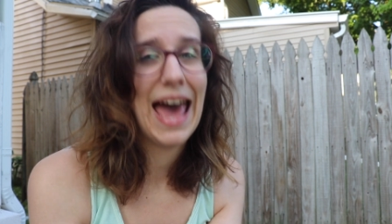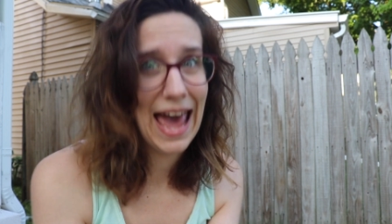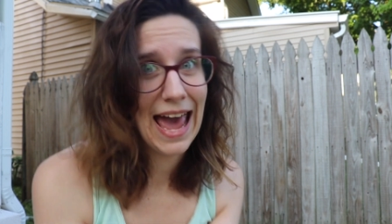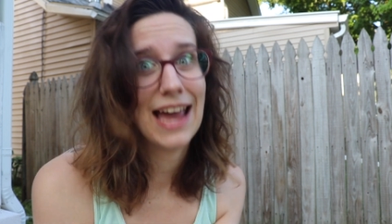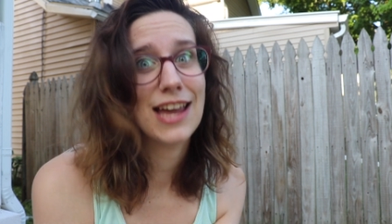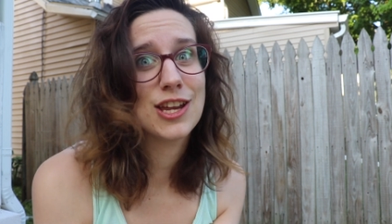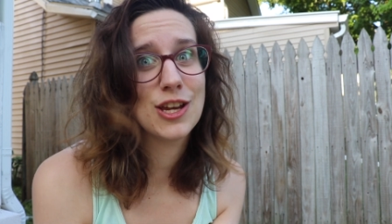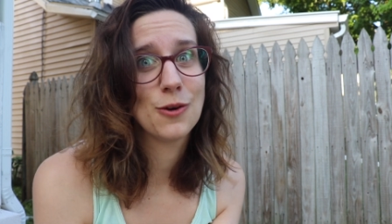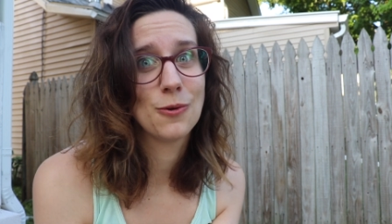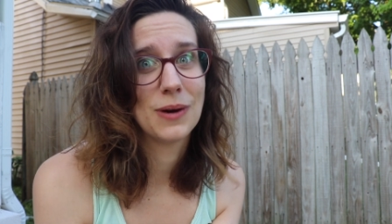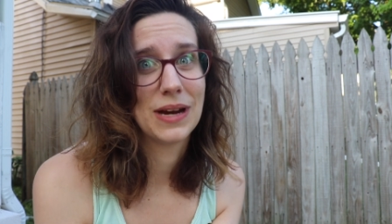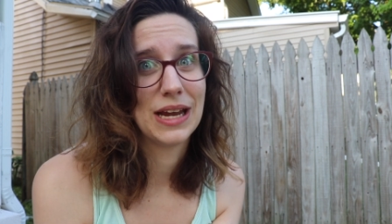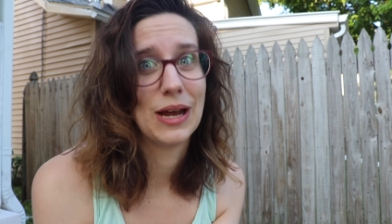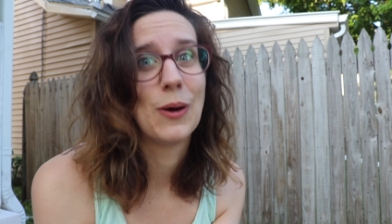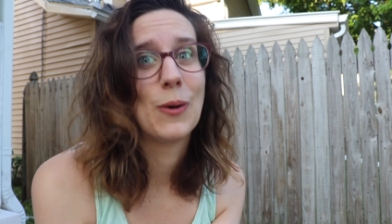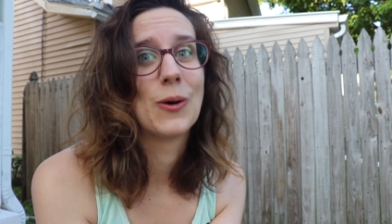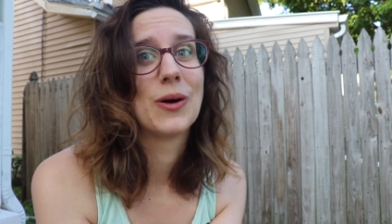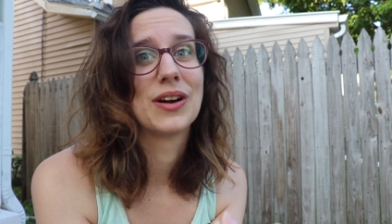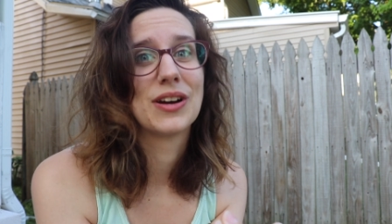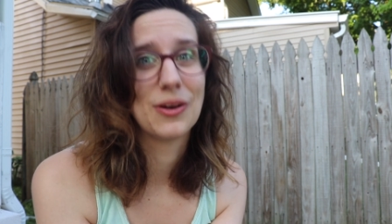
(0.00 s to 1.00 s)

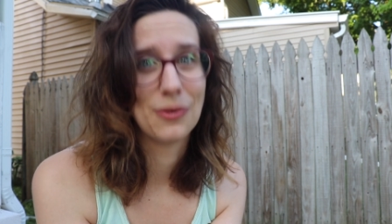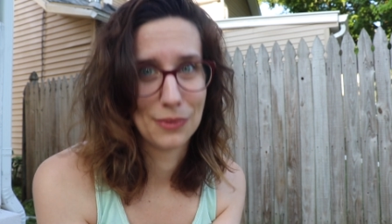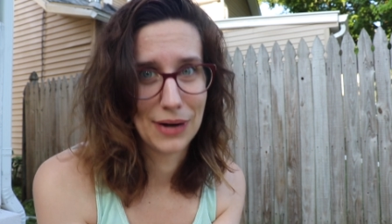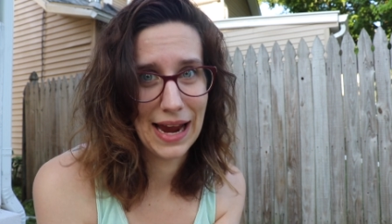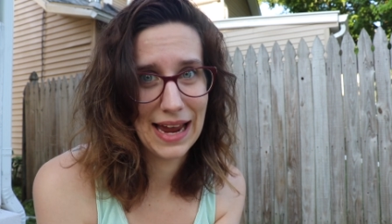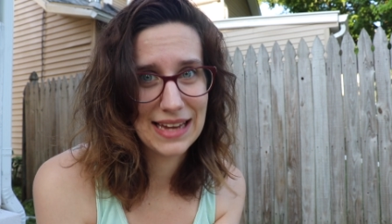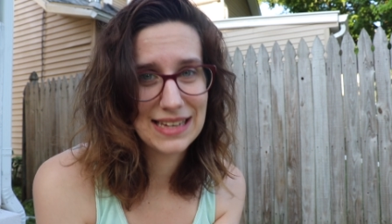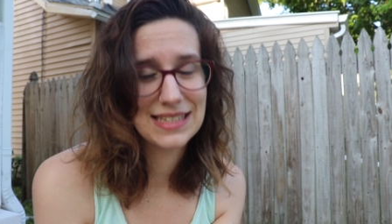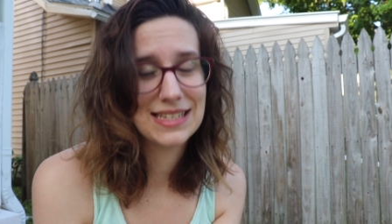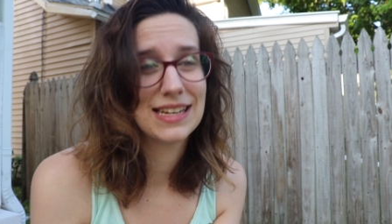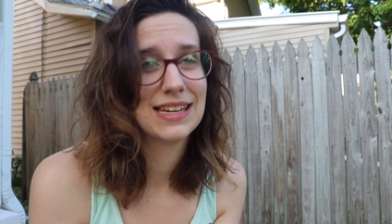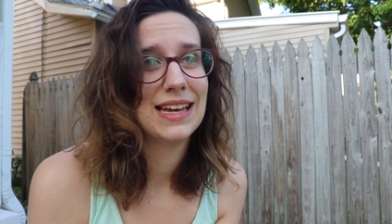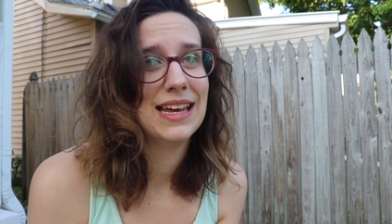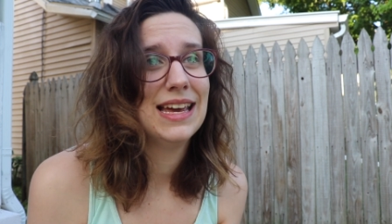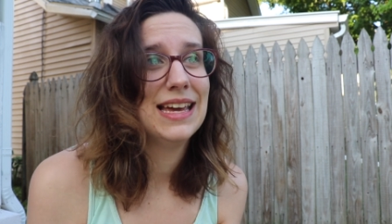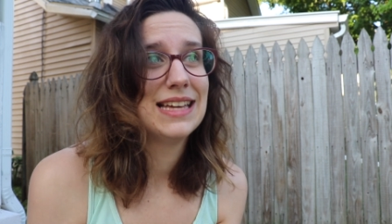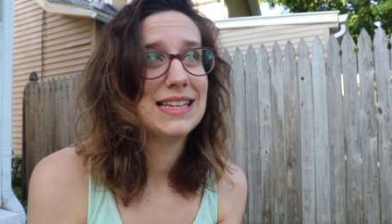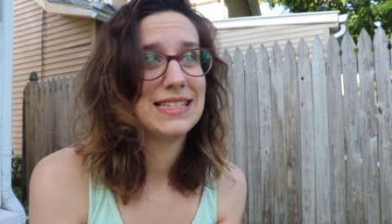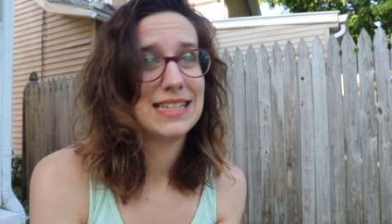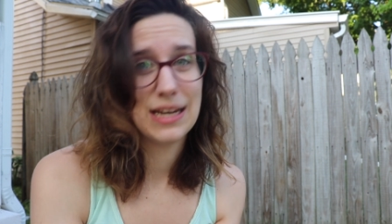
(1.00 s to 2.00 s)
accurate or correct.
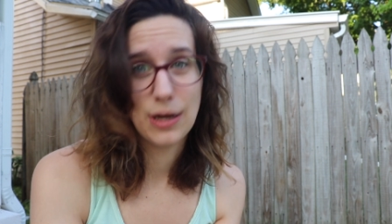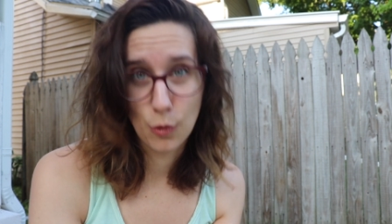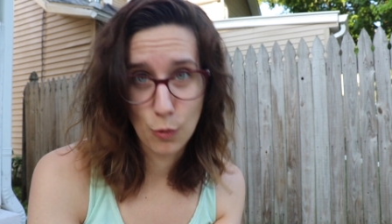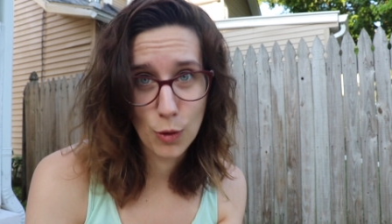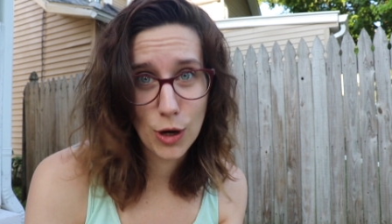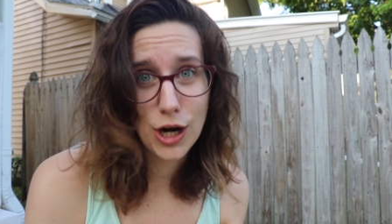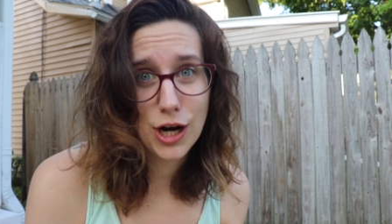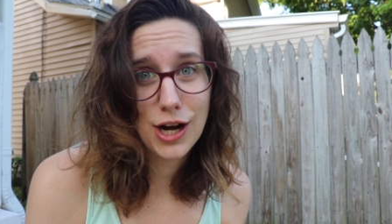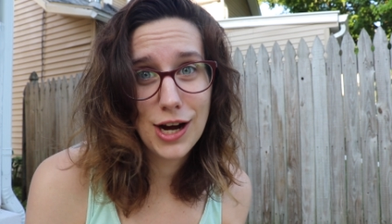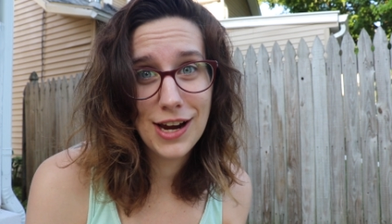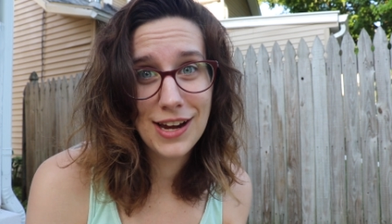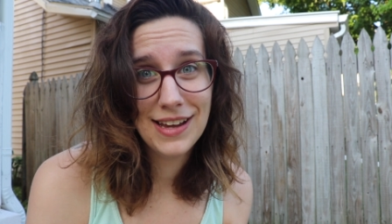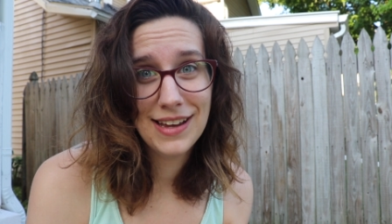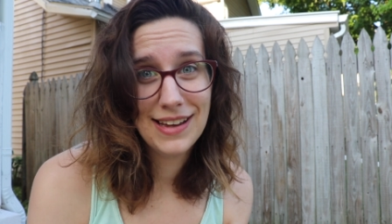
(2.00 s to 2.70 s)
Did it work?